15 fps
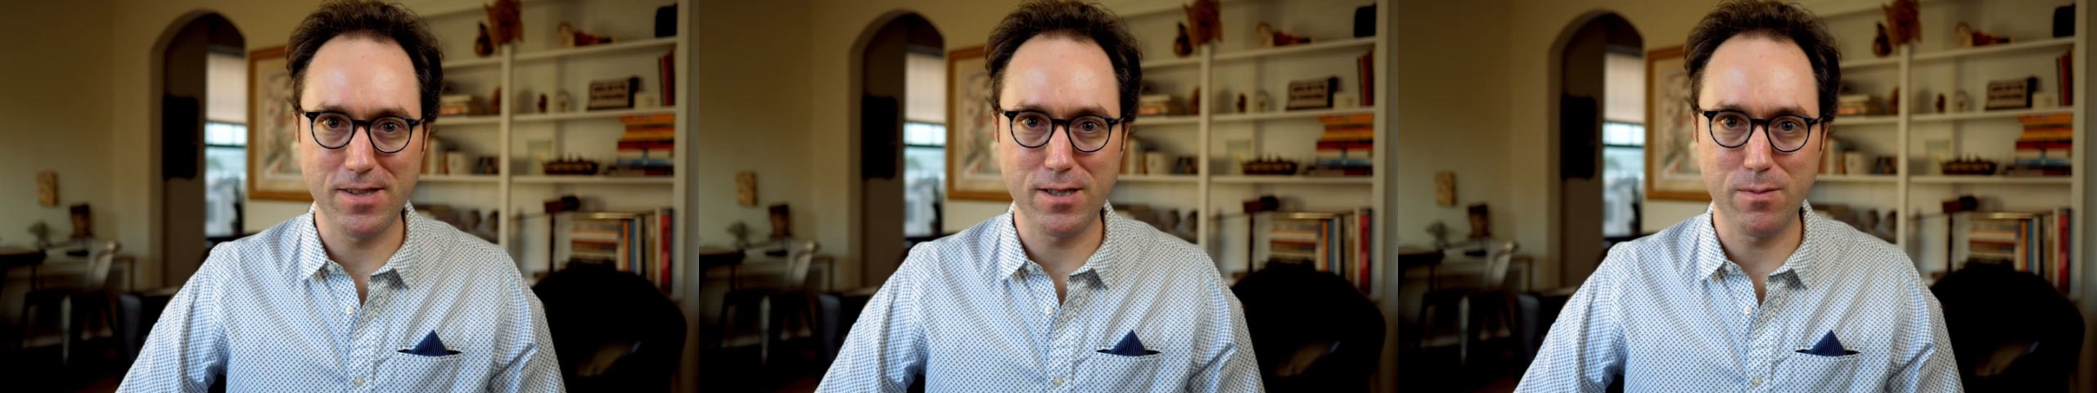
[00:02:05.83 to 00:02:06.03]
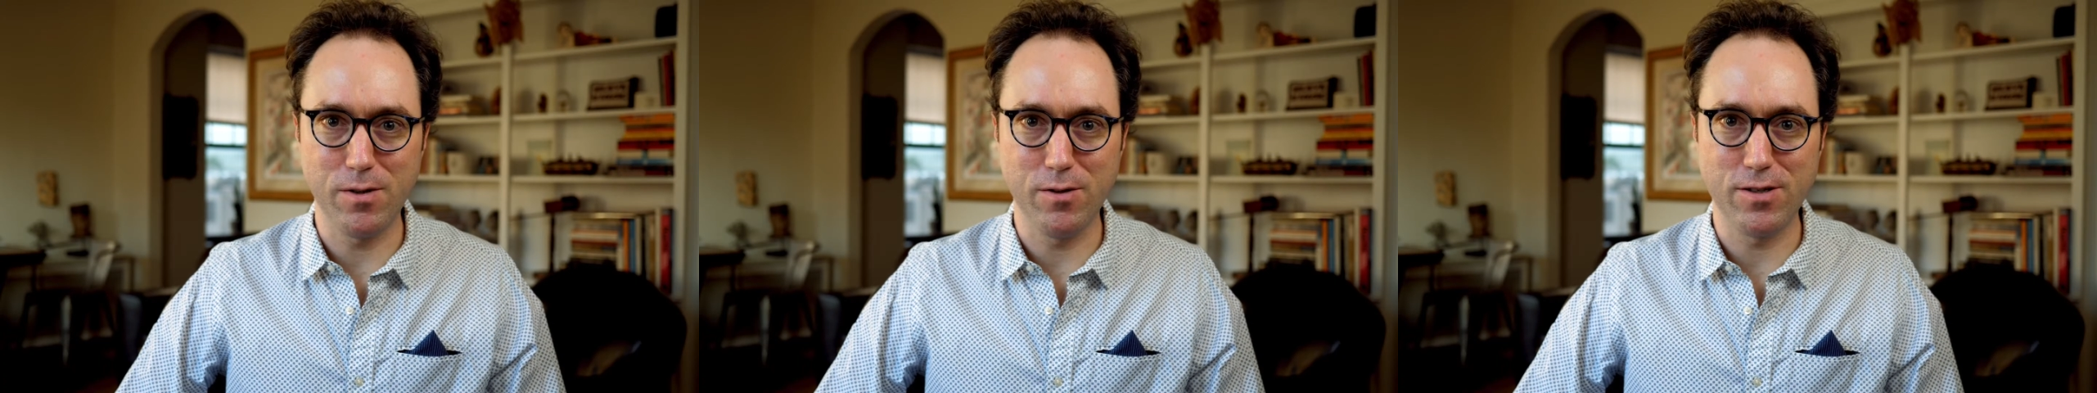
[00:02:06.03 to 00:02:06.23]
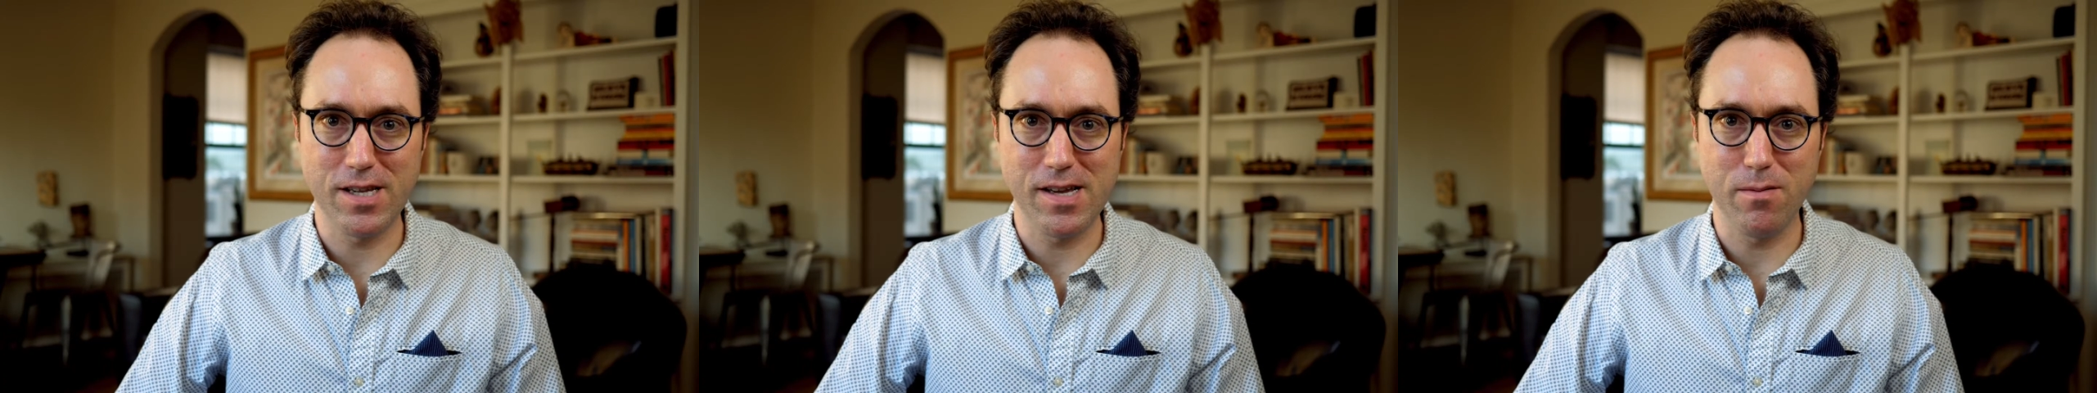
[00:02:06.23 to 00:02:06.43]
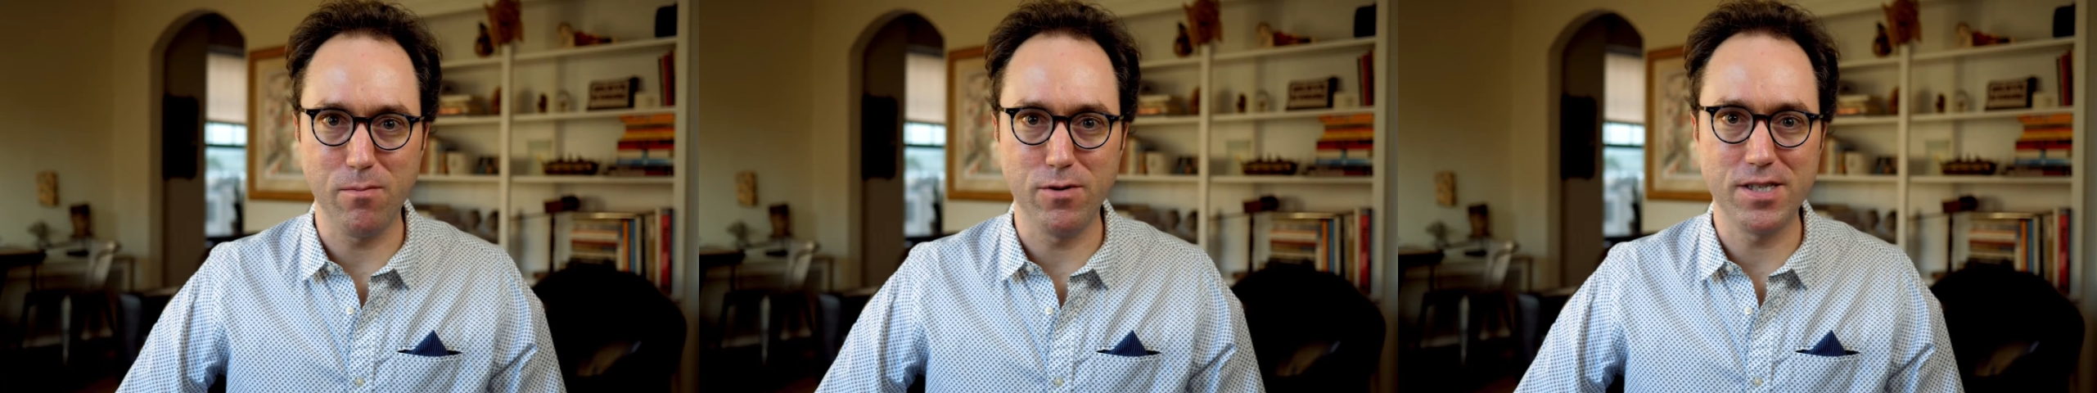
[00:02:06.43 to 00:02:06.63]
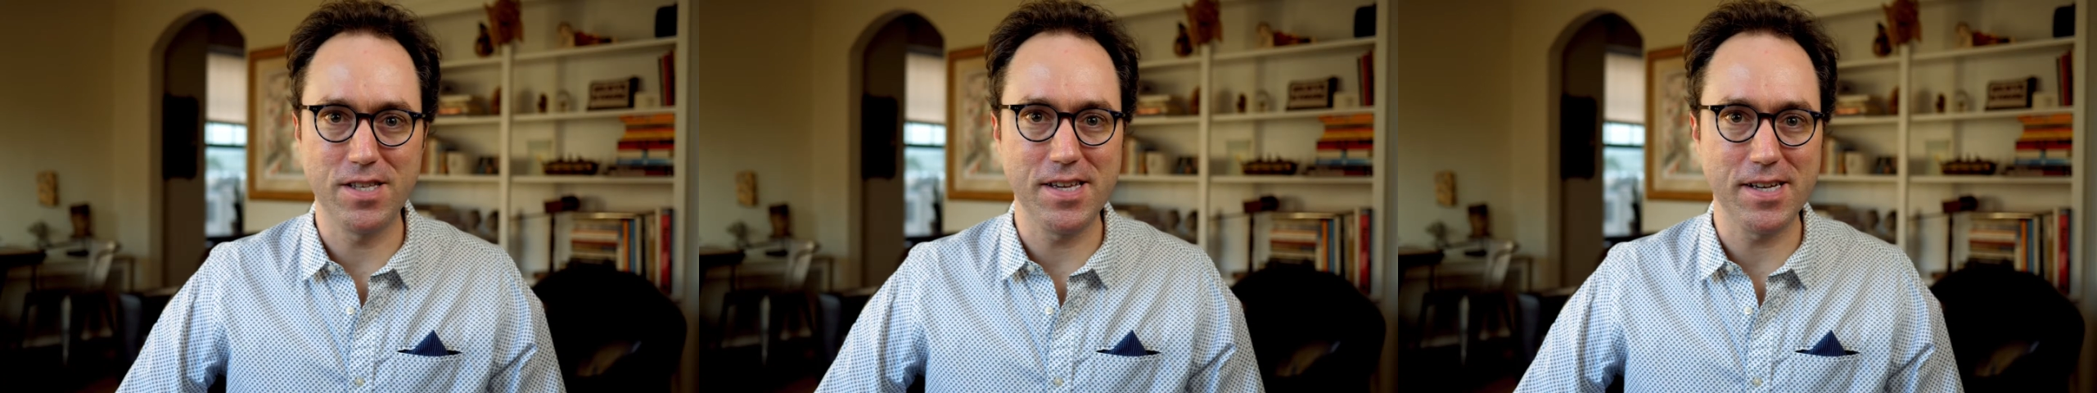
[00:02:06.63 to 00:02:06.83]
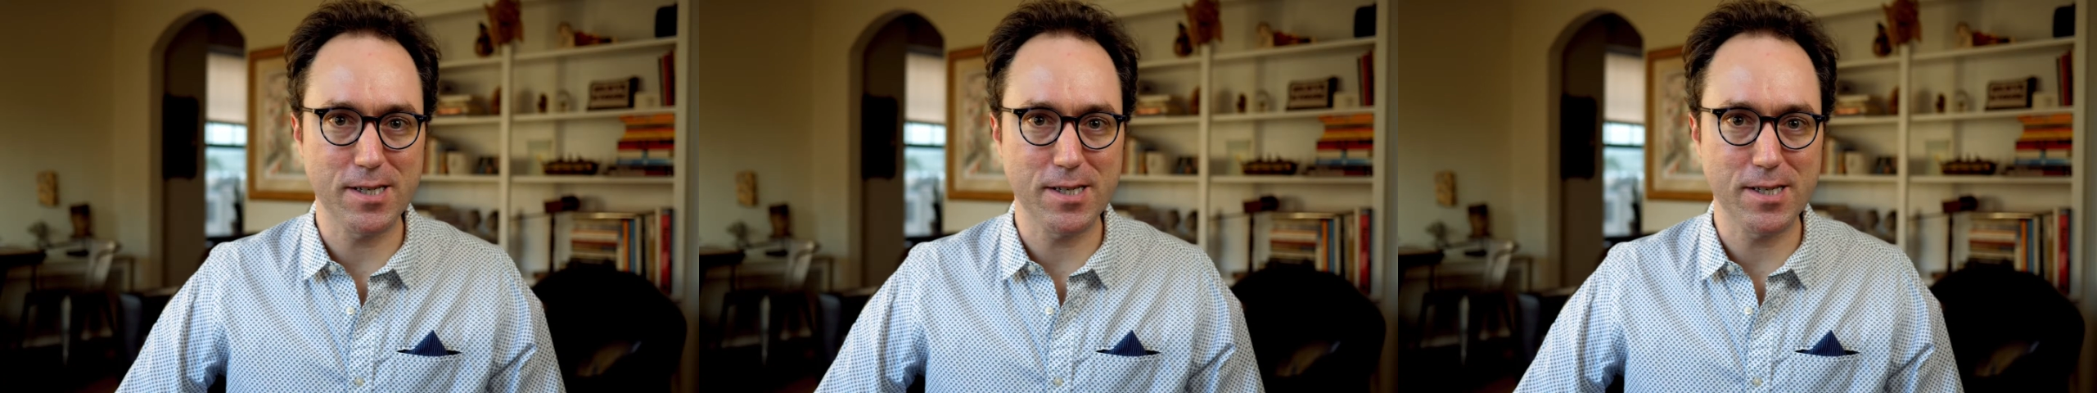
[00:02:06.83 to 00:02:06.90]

this museum was the